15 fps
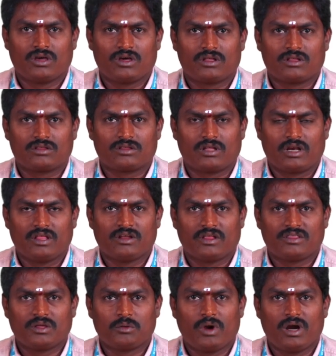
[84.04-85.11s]
that is nothing
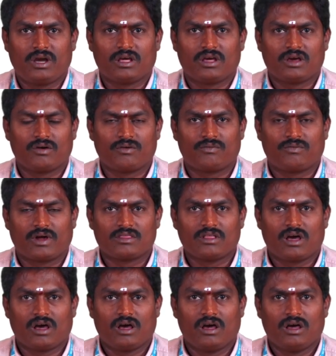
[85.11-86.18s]
but for the
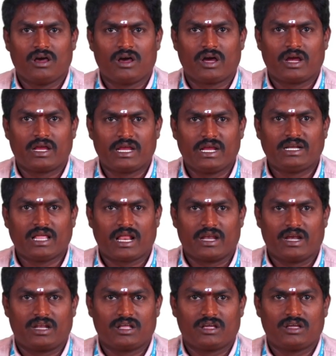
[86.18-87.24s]
internet.
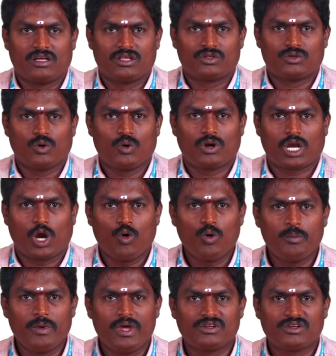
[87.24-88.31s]
So
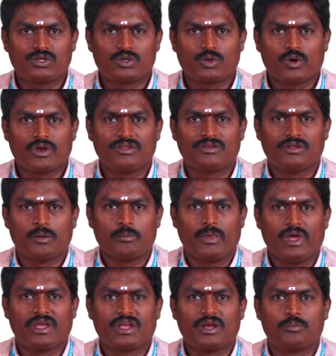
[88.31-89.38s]
cloud-based storage make
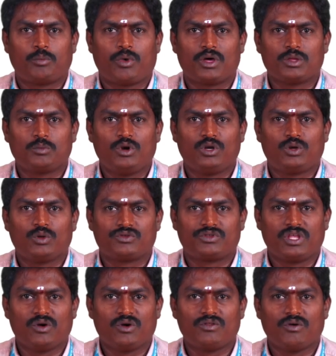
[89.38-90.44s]
it possible to
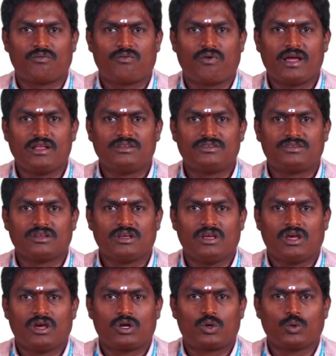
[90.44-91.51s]
save the files
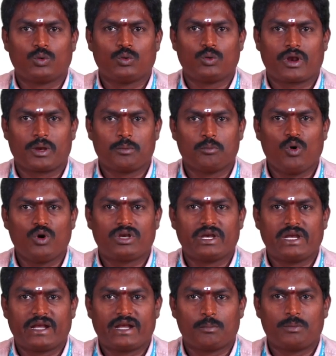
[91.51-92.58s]
to remote
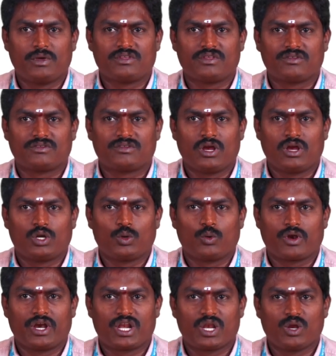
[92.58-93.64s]
databases to
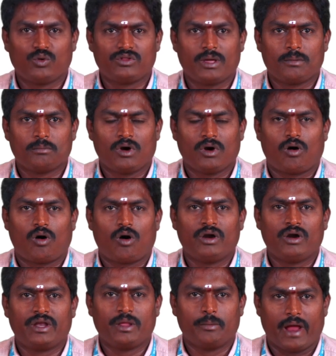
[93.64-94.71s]
retrieve them on
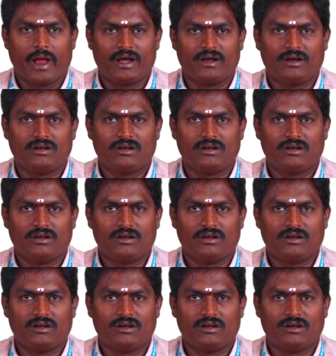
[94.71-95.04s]
demand.